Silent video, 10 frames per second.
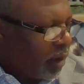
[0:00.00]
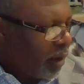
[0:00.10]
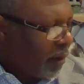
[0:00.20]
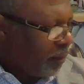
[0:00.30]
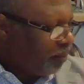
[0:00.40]

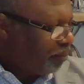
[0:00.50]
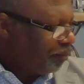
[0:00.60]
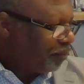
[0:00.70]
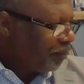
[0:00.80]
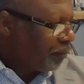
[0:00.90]
I
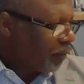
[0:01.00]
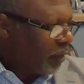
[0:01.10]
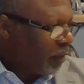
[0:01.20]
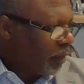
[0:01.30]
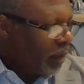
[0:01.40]

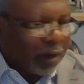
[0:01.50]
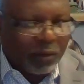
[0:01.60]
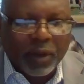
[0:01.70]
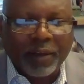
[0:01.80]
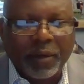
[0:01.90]

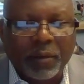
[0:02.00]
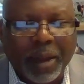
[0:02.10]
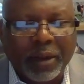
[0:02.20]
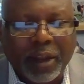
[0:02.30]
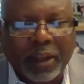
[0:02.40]
don't have it on
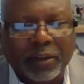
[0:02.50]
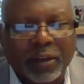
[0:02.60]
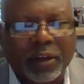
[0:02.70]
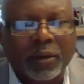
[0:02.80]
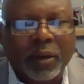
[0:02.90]
my desk
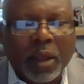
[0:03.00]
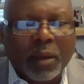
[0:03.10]
here,